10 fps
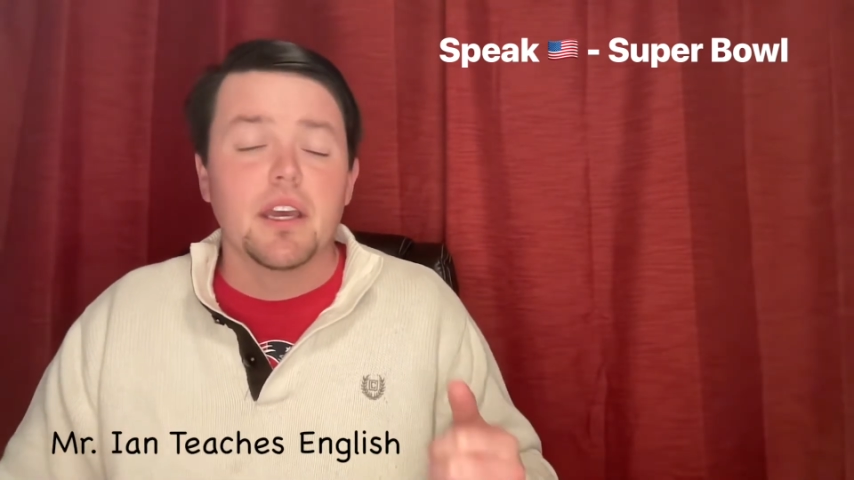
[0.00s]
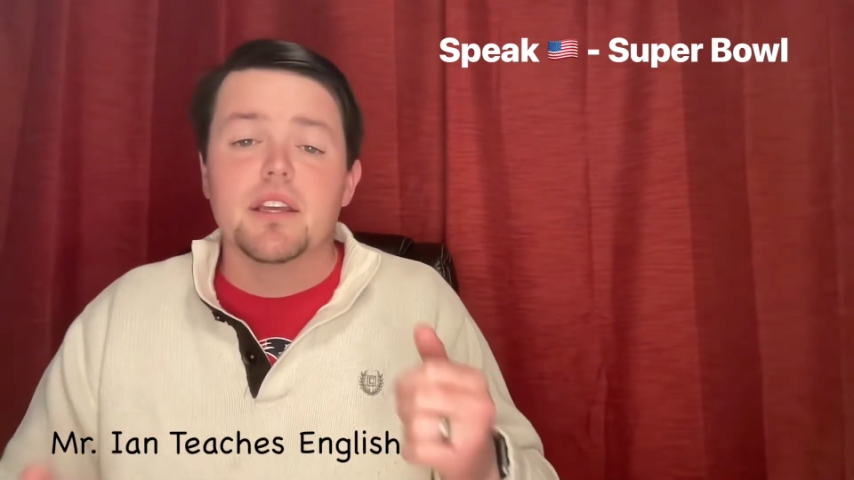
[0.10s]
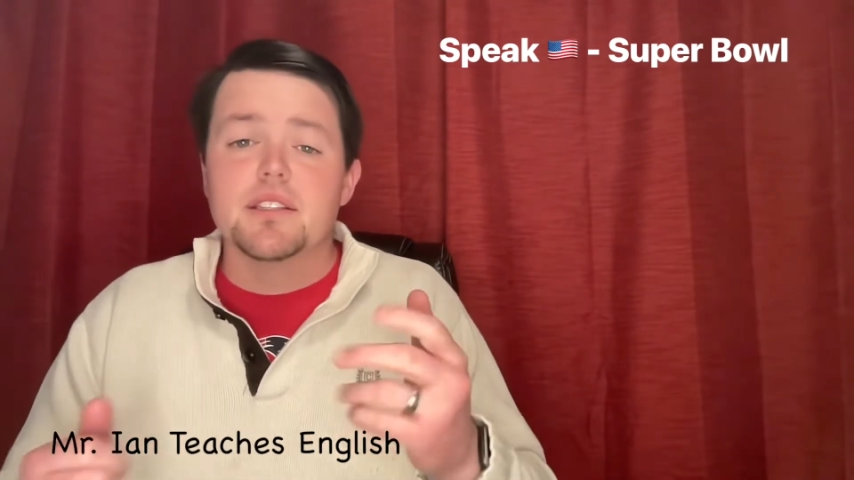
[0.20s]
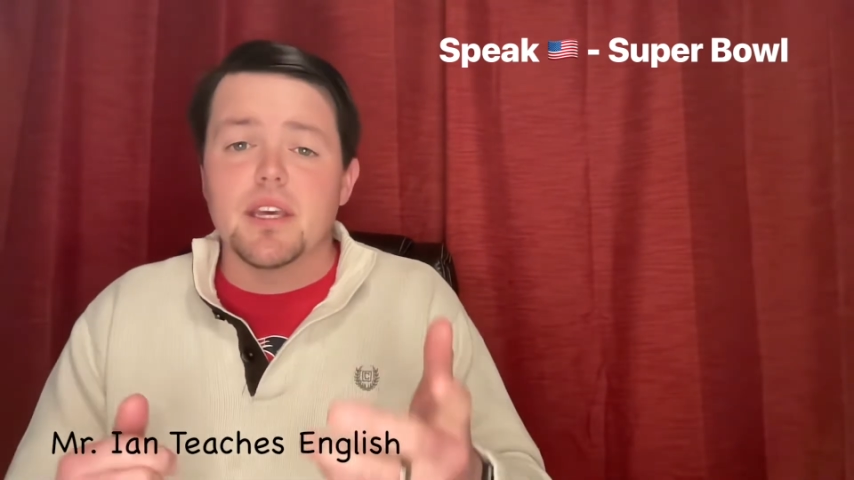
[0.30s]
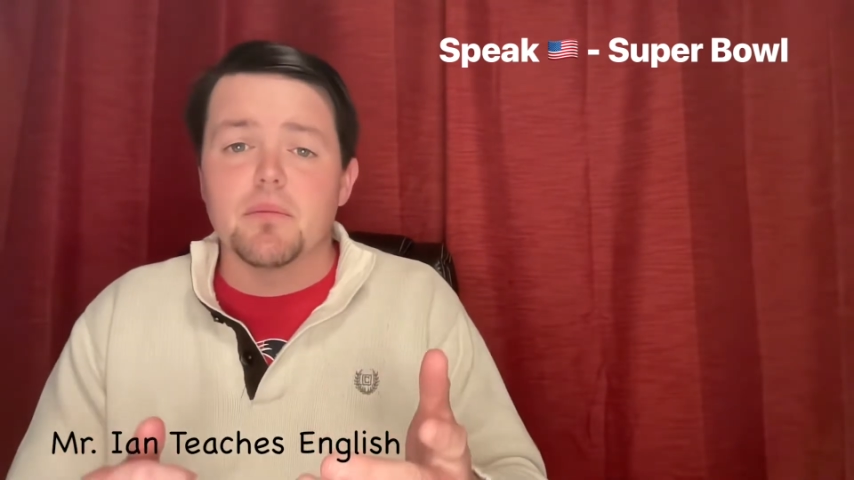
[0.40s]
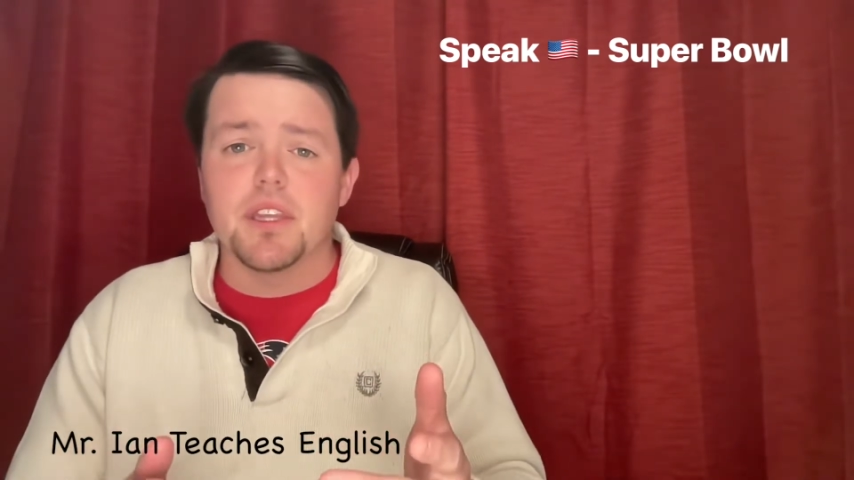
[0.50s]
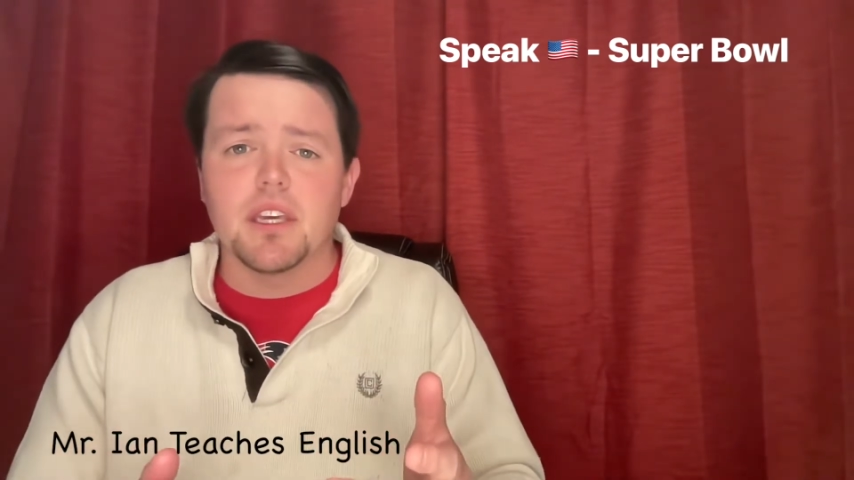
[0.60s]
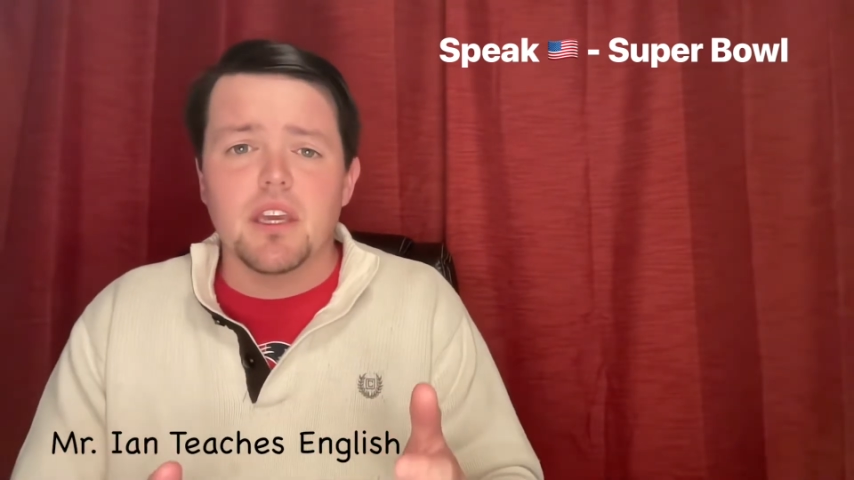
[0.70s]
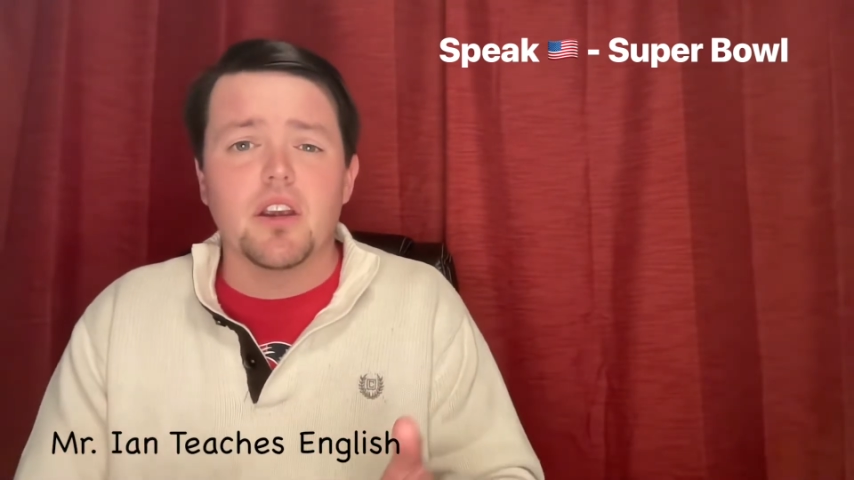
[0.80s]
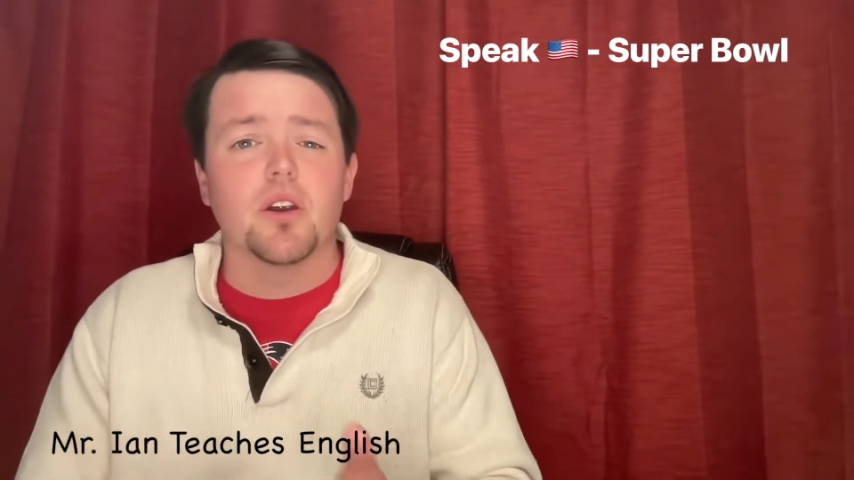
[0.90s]
Same thing
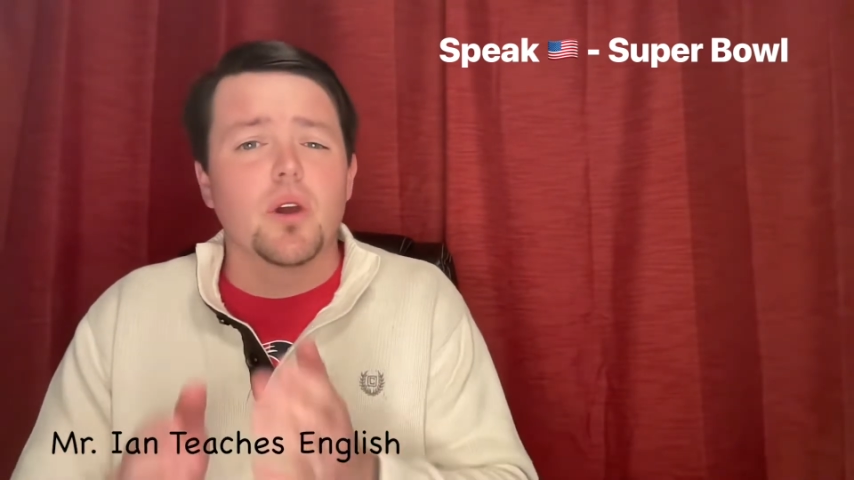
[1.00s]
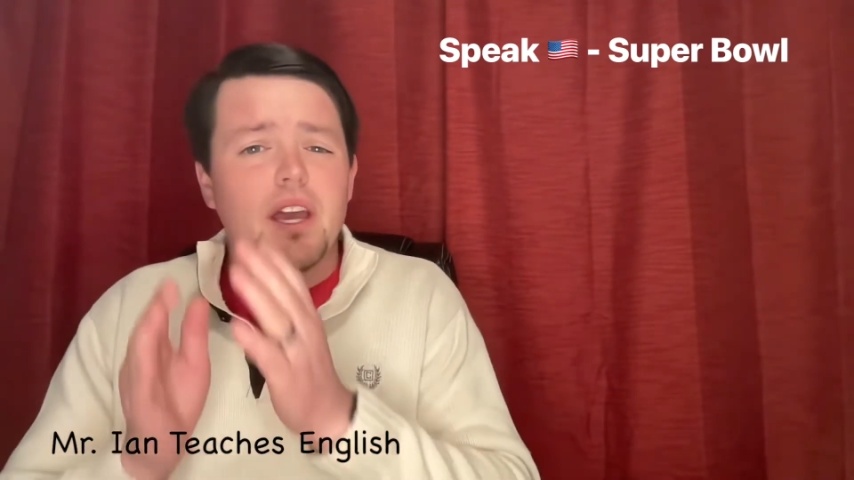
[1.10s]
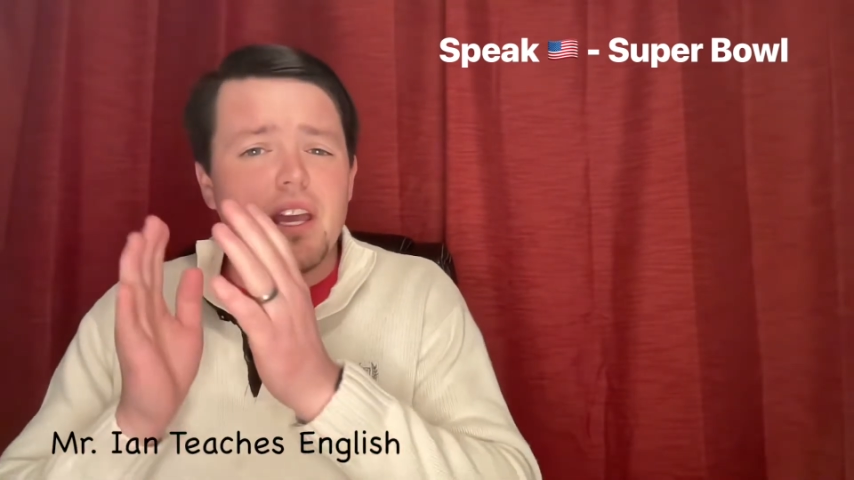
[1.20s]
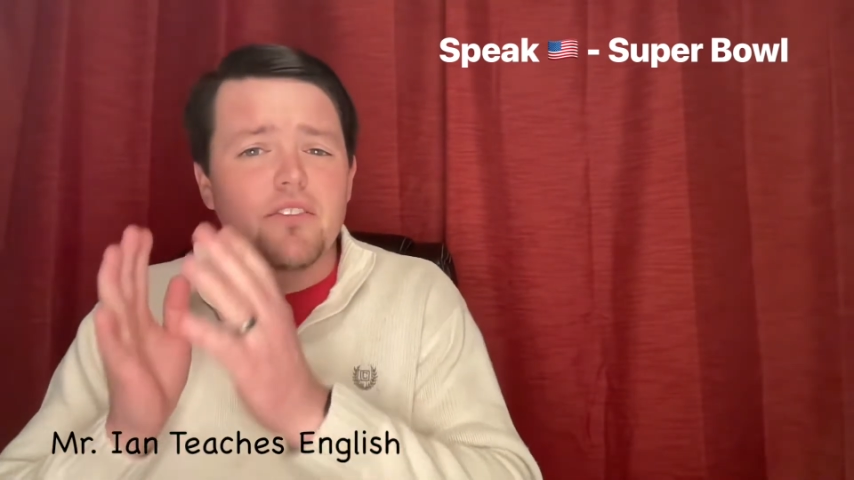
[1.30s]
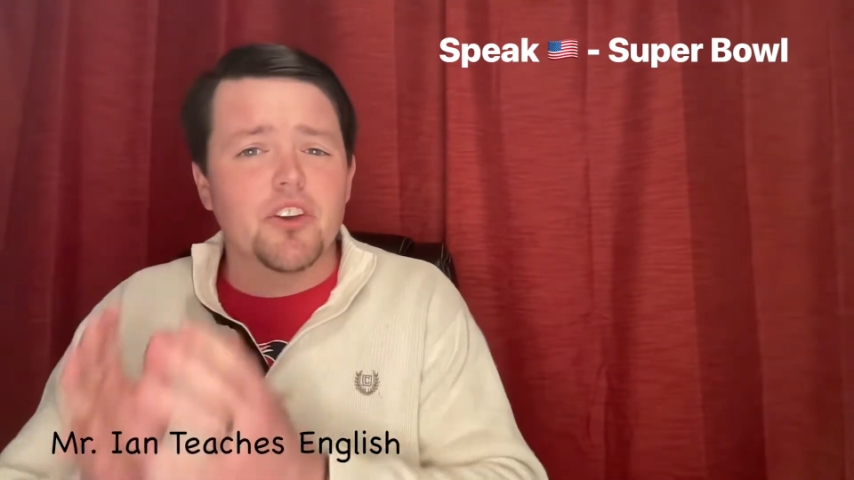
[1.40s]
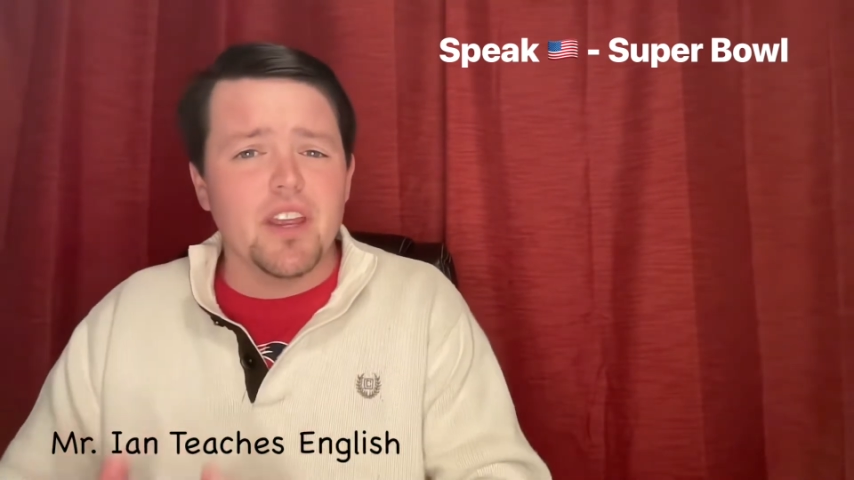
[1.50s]
here. If you're